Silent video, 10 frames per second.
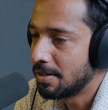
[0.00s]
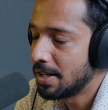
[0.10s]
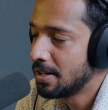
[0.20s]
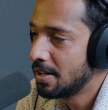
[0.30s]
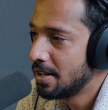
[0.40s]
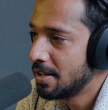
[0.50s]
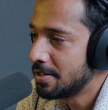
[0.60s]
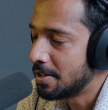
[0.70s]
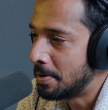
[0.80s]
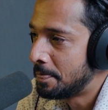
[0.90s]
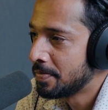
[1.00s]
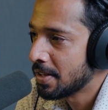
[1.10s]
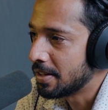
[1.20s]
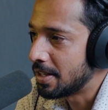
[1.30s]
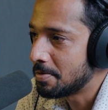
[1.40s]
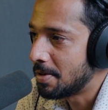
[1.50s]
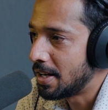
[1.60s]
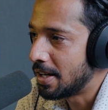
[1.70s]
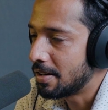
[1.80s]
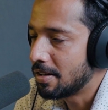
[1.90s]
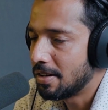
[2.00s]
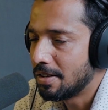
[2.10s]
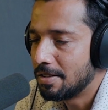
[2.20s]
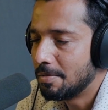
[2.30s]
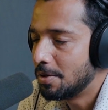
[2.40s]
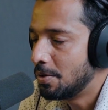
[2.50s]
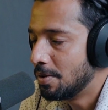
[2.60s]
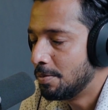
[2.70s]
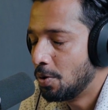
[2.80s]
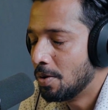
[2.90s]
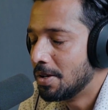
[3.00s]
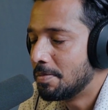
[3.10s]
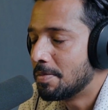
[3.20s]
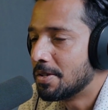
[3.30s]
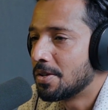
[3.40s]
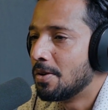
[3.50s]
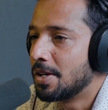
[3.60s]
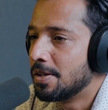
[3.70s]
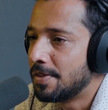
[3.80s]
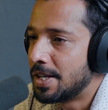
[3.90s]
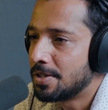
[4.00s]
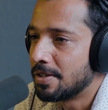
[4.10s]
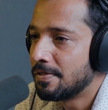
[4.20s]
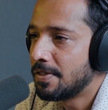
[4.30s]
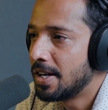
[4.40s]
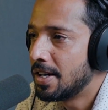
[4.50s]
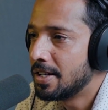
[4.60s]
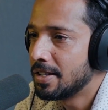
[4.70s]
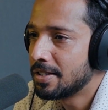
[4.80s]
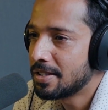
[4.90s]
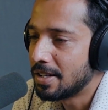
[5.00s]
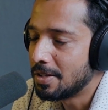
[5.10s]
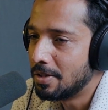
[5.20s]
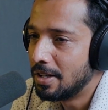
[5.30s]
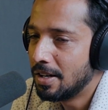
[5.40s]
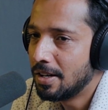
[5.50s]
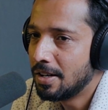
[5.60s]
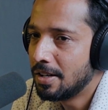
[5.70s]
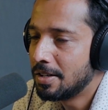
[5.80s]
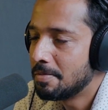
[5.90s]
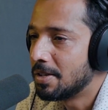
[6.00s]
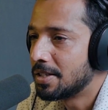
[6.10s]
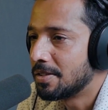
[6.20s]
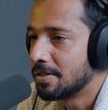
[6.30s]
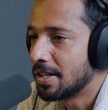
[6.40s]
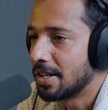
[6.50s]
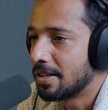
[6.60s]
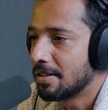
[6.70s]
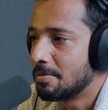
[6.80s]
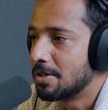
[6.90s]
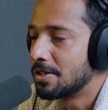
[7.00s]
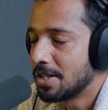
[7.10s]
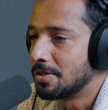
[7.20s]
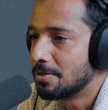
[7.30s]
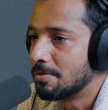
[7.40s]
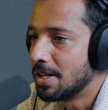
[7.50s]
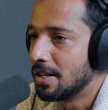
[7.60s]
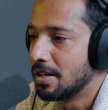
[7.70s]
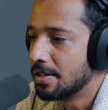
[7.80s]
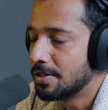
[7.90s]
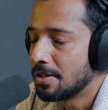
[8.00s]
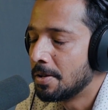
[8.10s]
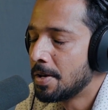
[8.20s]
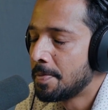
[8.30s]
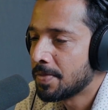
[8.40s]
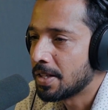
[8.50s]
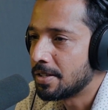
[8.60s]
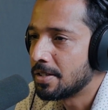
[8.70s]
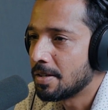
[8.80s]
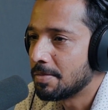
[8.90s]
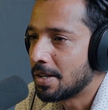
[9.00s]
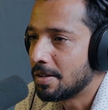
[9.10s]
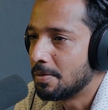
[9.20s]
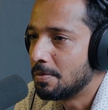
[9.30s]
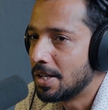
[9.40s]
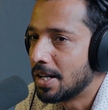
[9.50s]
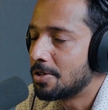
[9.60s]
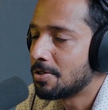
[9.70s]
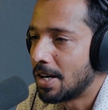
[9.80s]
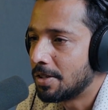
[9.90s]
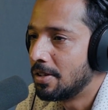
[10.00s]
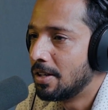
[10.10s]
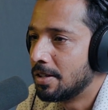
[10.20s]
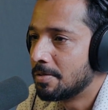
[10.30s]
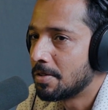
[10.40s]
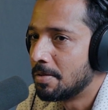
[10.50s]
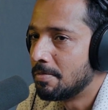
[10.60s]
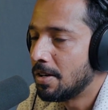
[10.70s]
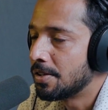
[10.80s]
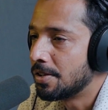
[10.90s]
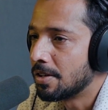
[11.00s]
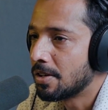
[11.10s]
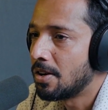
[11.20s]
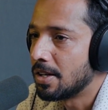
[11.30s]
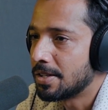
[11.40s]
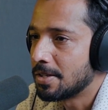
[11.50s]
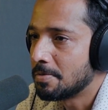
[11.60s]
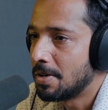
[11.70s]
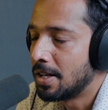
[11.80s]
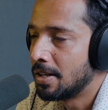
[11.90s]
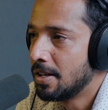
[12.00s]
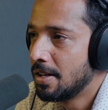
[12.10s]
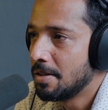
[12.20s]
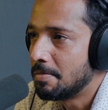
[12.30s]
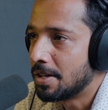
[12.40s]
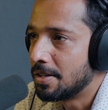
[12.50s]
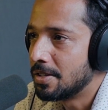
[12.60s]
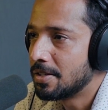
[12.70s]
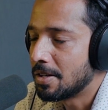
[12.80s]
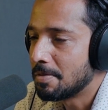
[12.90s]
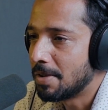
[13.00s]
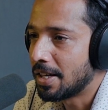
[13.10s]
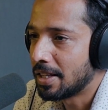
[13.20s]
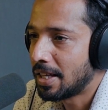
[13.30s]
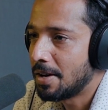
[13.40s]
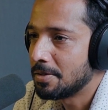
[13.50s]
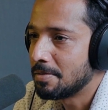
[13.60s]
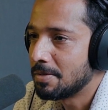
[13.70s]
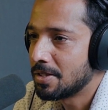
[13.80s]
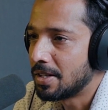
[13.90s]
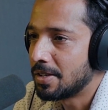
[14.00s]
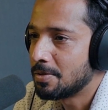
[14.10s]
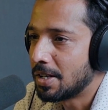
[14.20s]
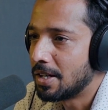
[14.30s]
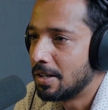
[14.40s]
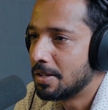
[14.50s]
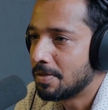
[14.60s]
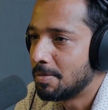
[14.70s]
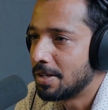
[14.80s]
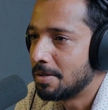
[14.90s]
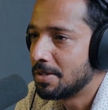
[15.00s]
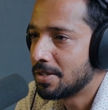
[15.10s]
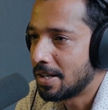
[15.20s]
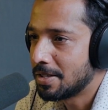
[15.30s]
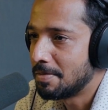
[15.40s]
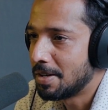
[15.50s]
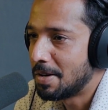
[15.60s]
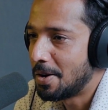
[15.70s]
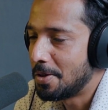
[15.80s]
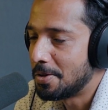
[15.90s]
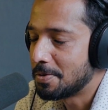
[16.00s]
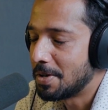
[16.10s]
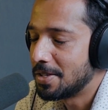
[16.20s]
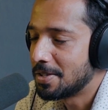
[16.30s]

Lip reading: Right? So that's why, like, normally people say, oh, innovation fails and you learn, but, you know, like, we don't tend to really learn. So this is something we are trying to learn from other colleagues as well, because instead of making 1,000 mistakes, we can learn from 100 mistakes made by others, right?